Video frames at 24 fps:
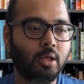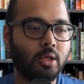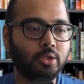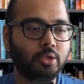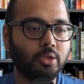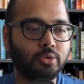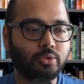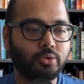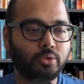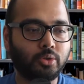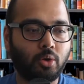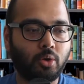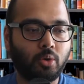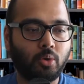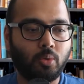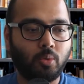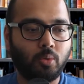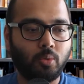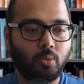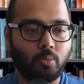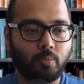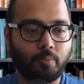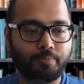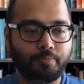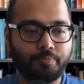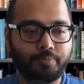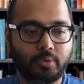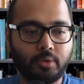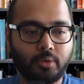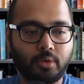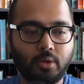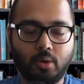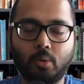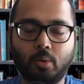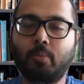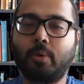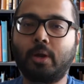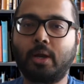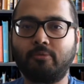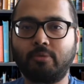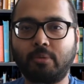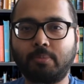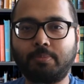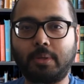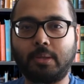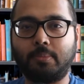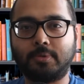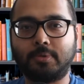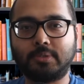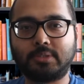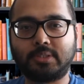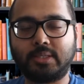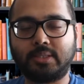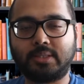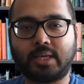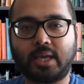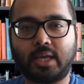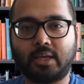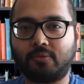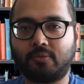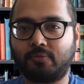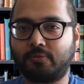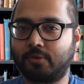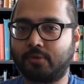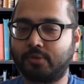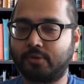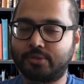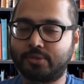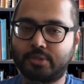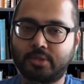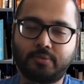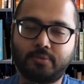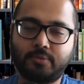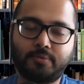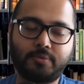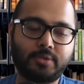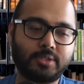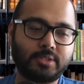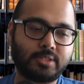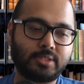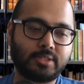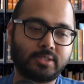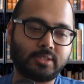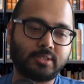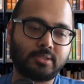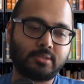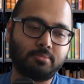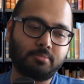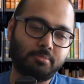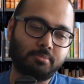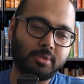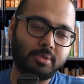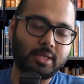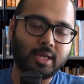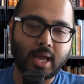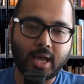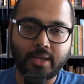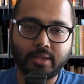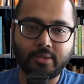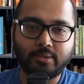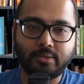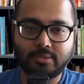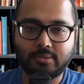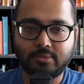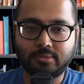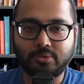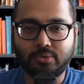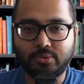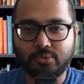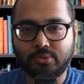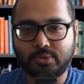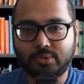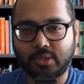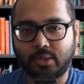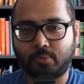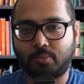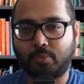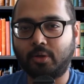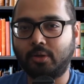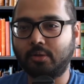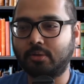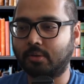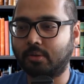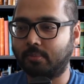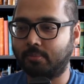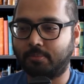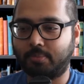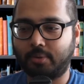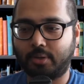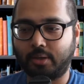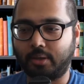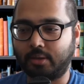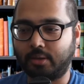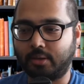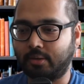So, whenever people say thank you for your service, I do say welcome, but